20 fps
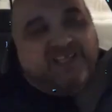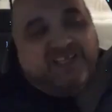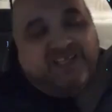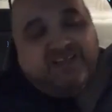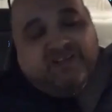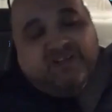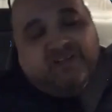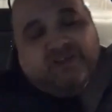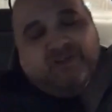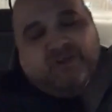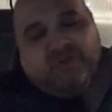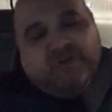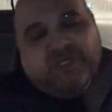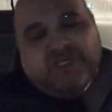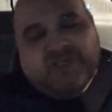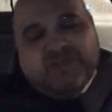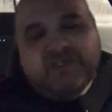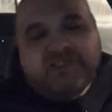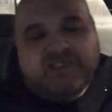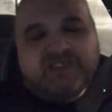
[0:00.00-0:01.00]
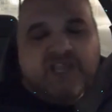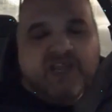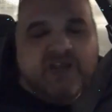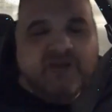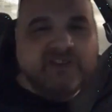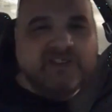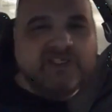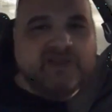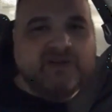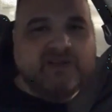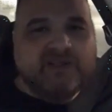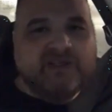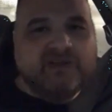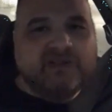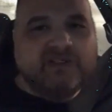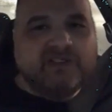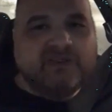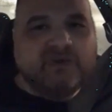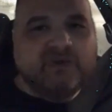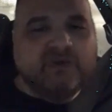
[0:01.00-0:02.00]
and look what he is now. He's not, you know,
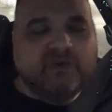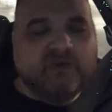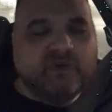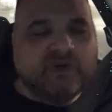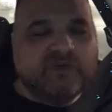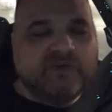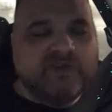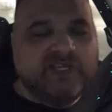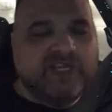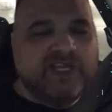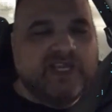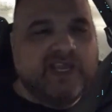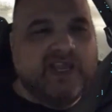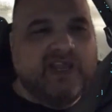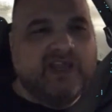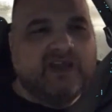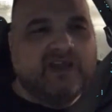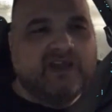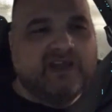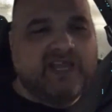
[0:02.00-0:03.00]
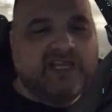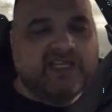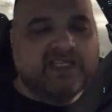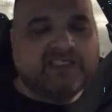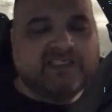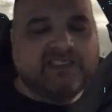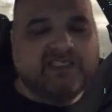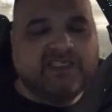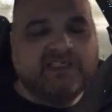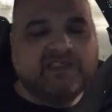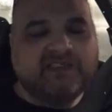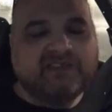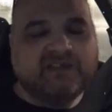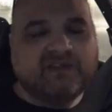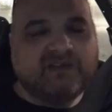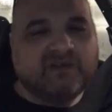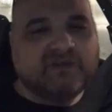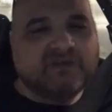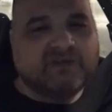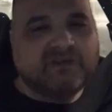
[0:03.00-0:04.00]
he's doing work for uh, NXT,
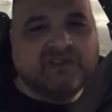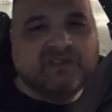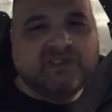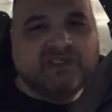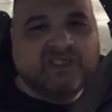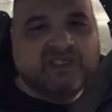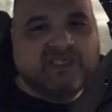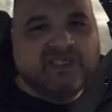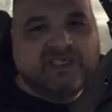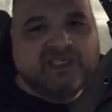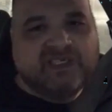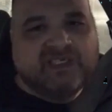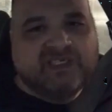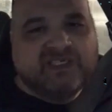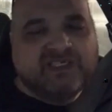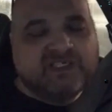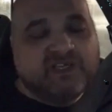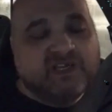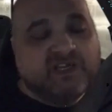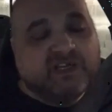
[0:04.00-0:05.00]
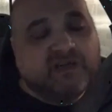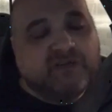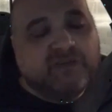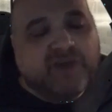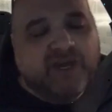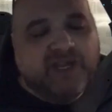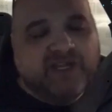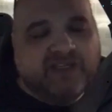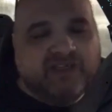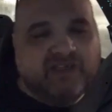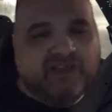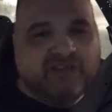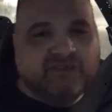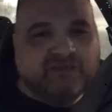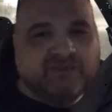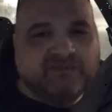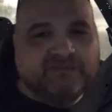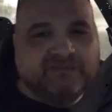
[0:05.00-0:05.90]
so he's got a good mind. You know,